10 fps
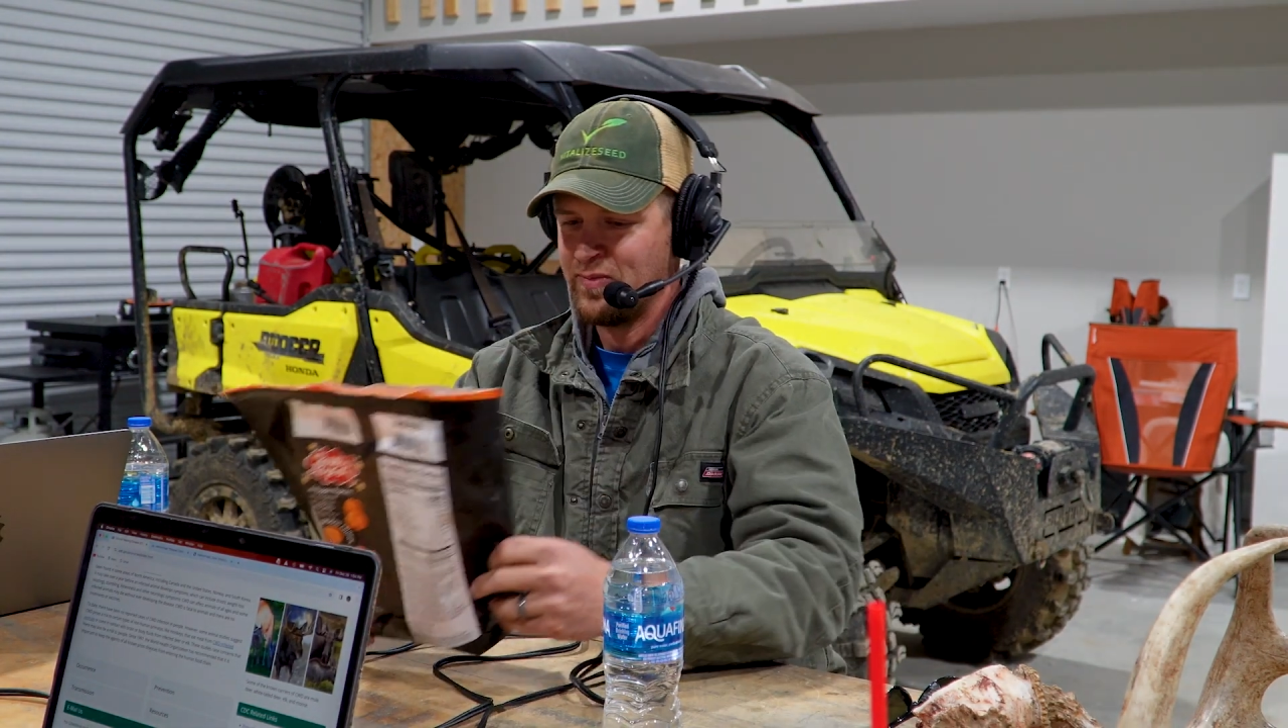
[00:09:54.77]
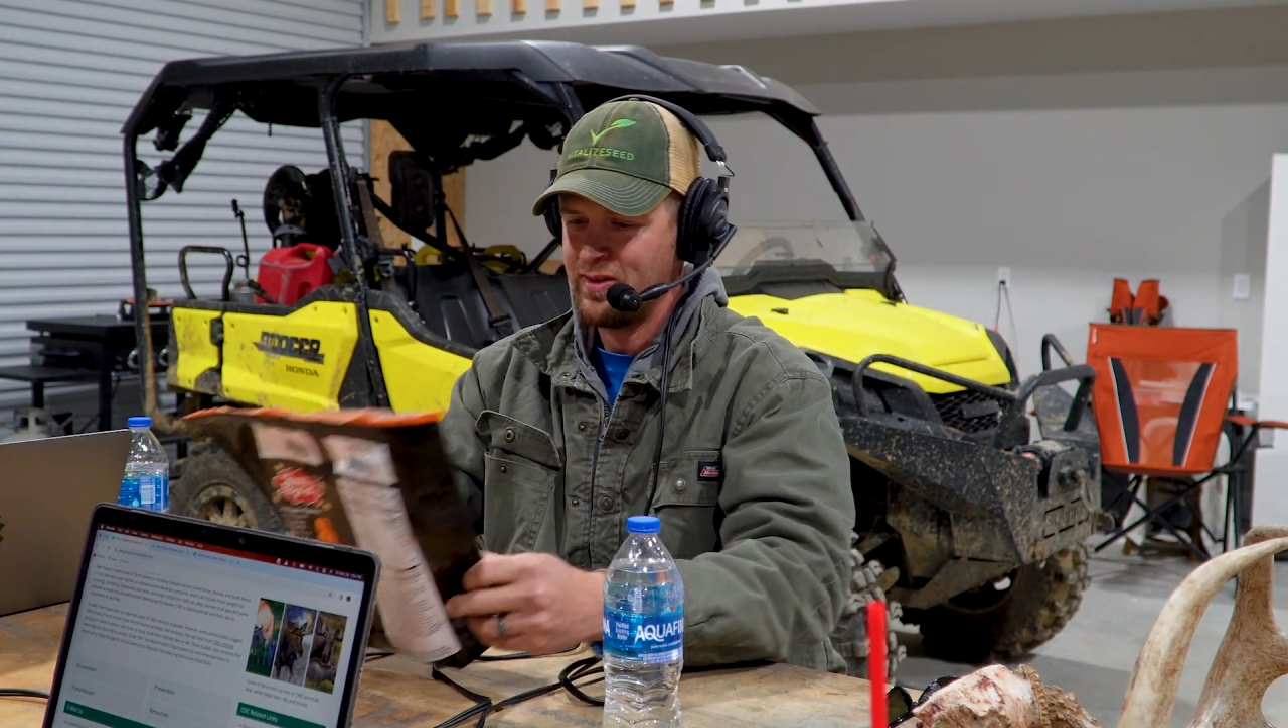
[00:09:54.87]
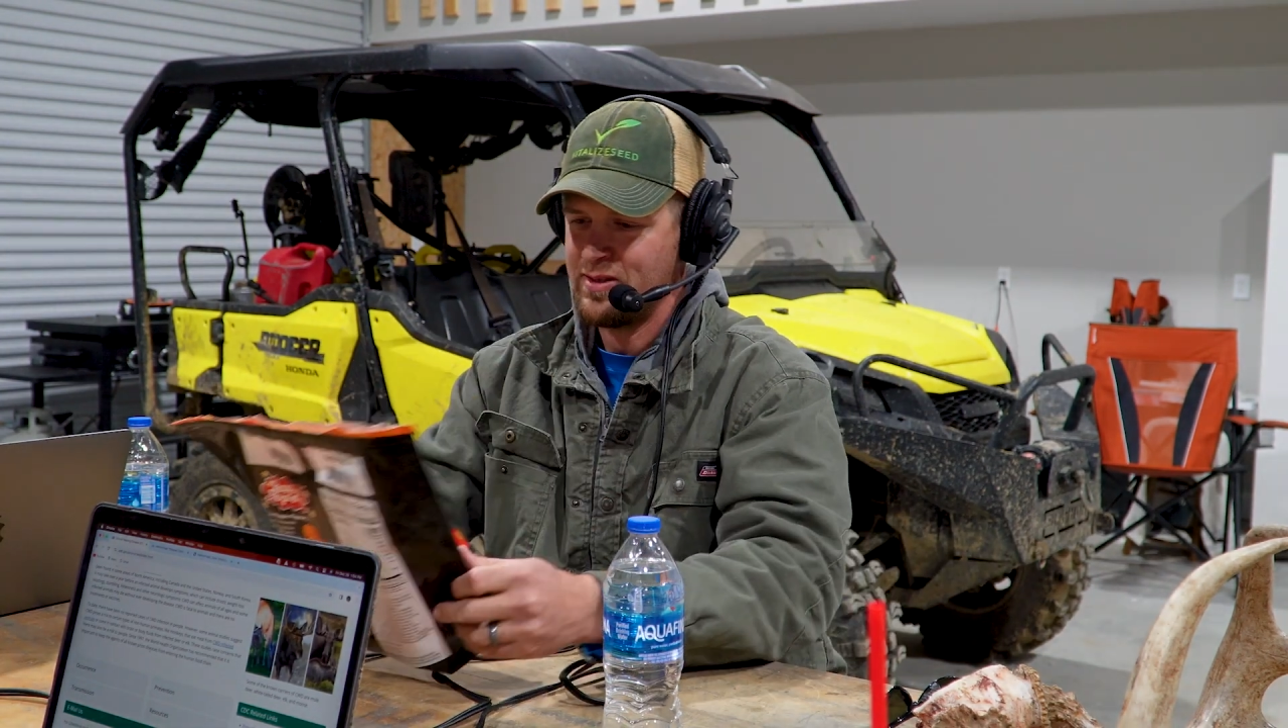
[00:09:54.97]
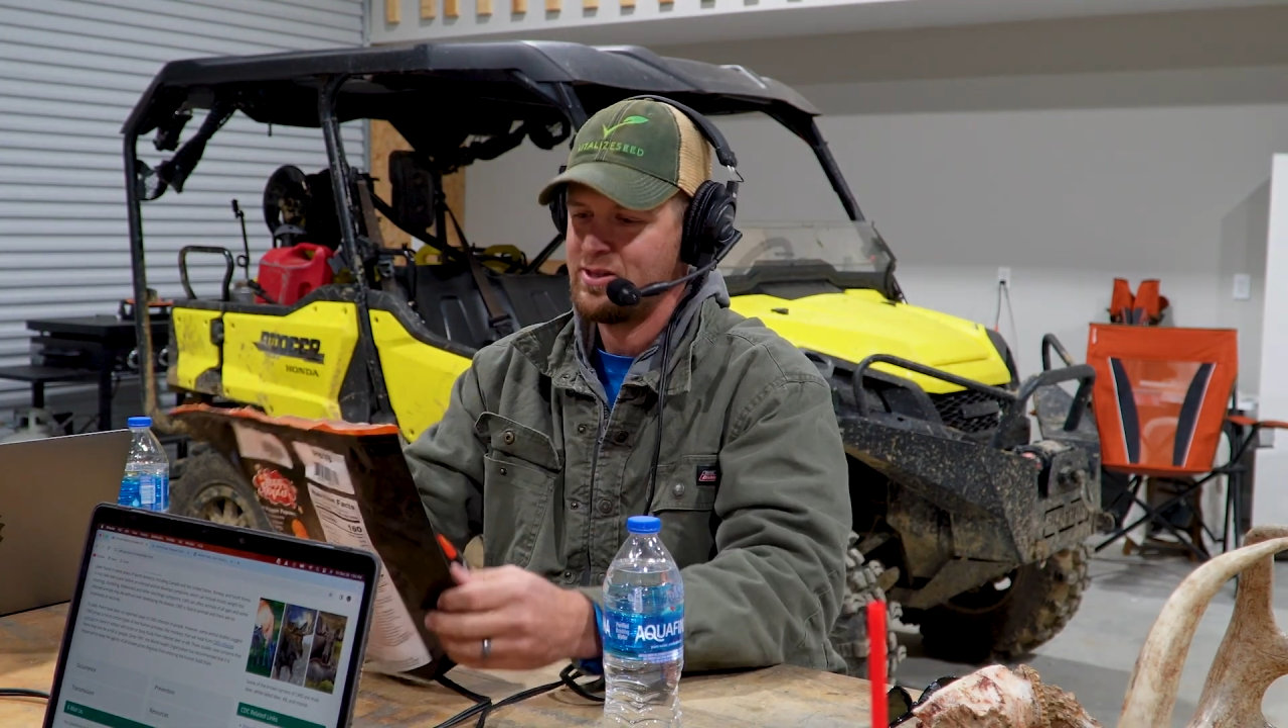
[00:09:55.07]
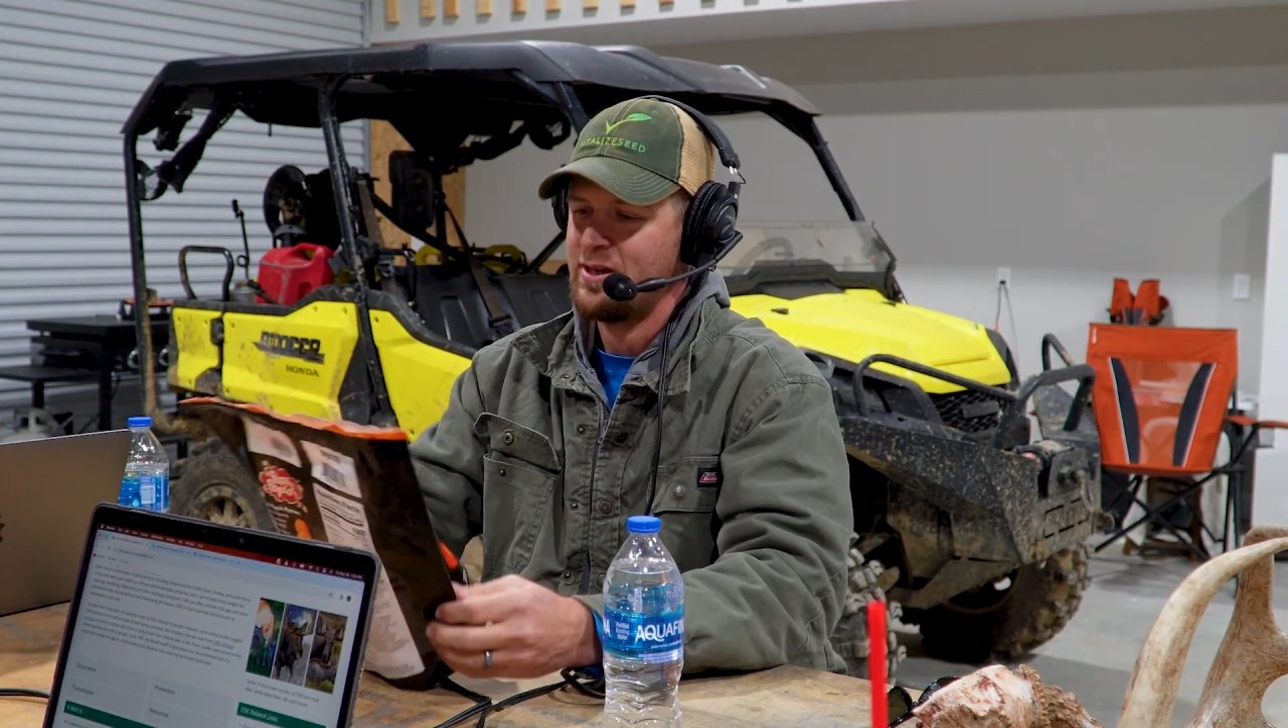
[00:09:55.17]

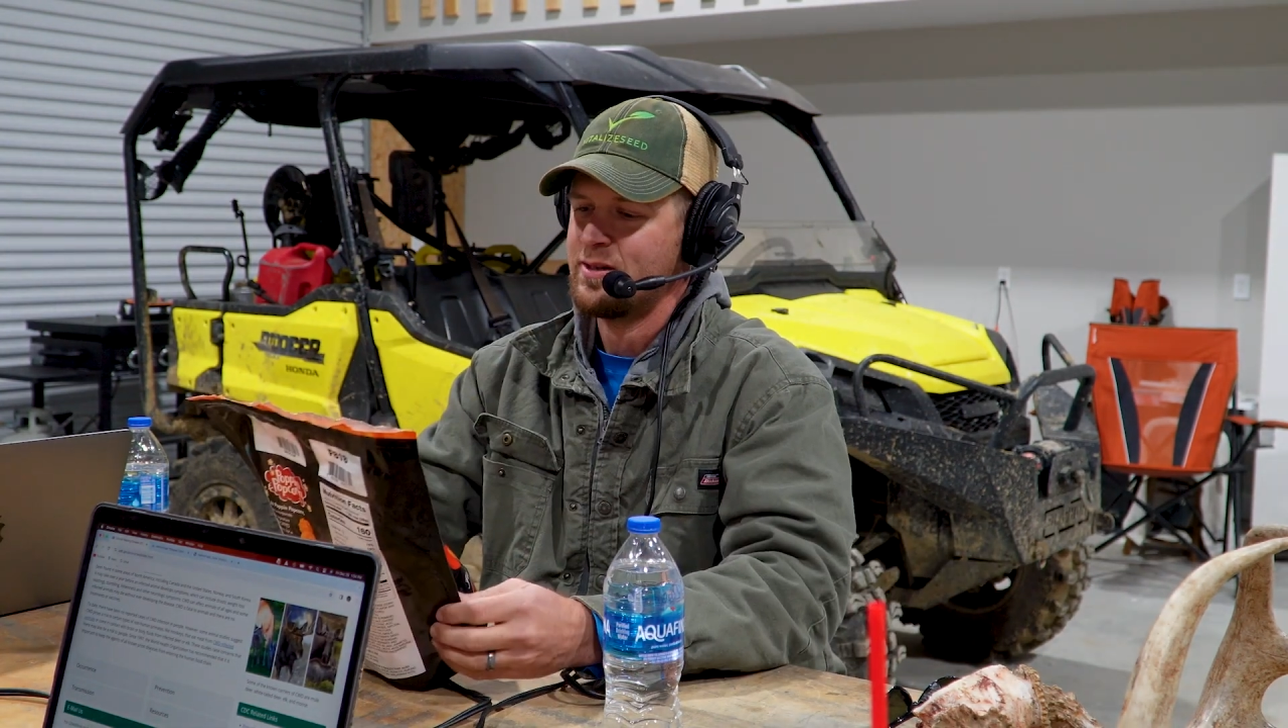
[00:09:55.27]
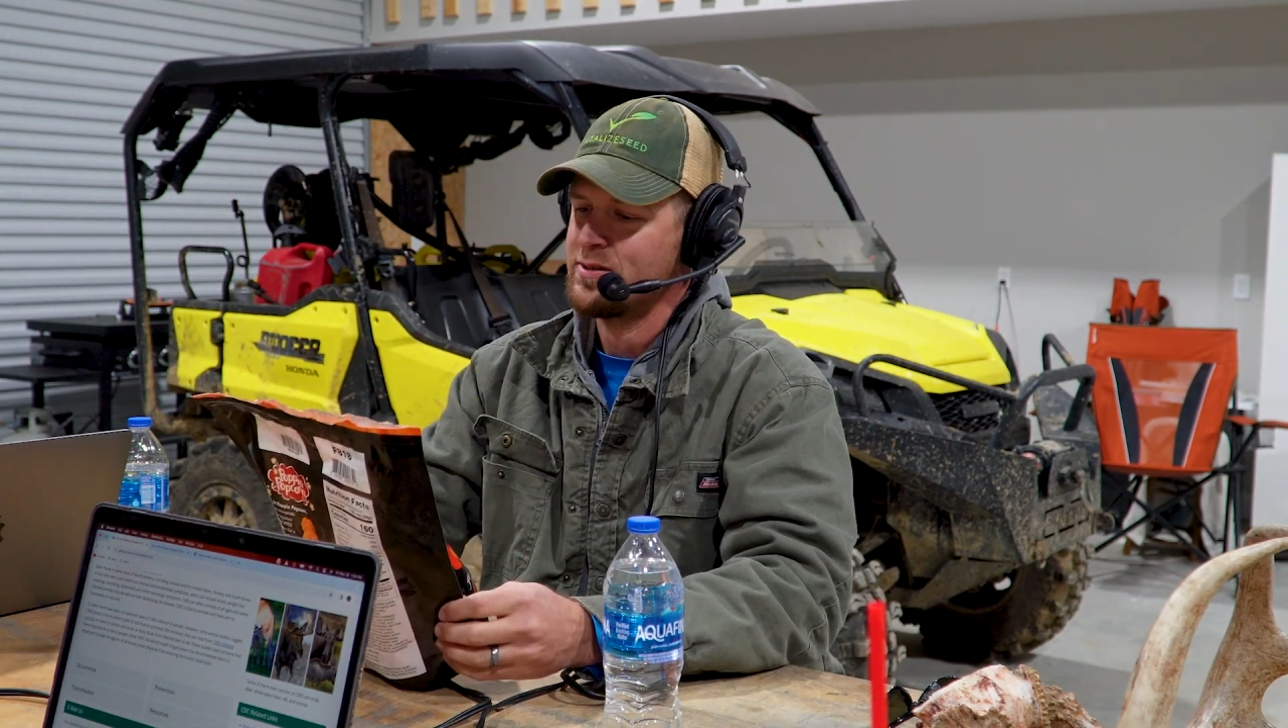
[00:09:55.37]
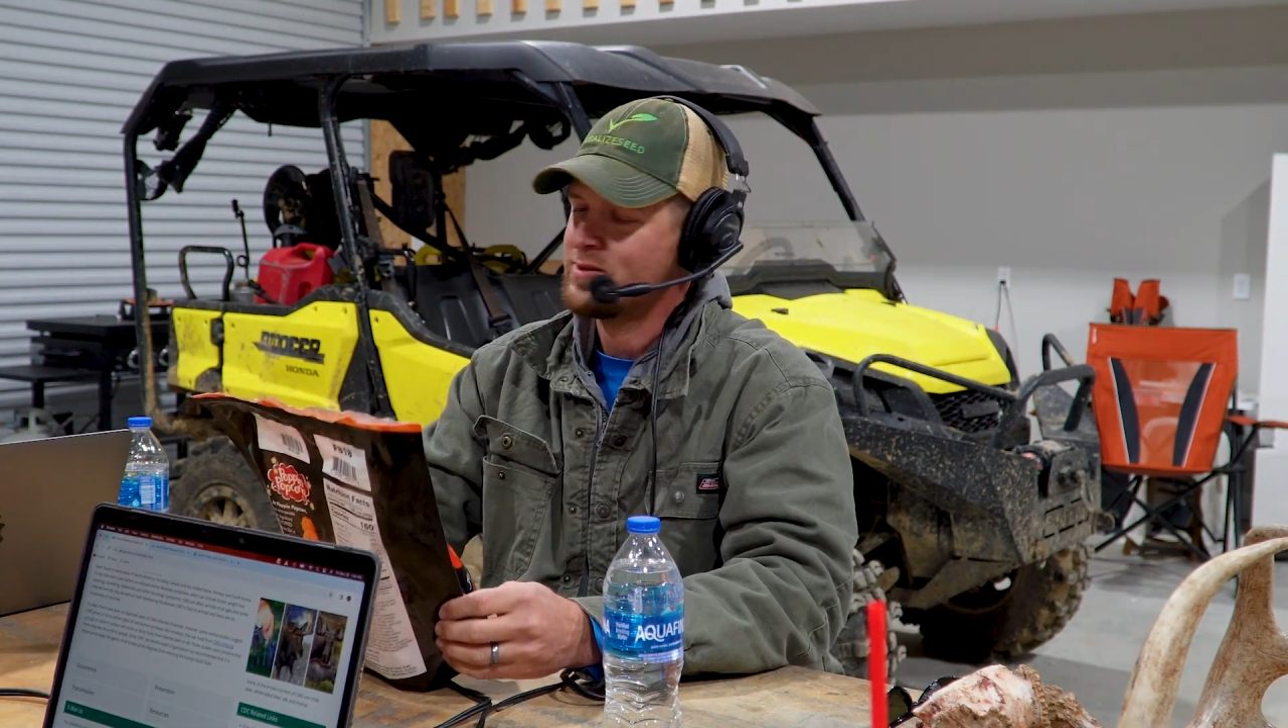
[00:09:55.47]
these Texas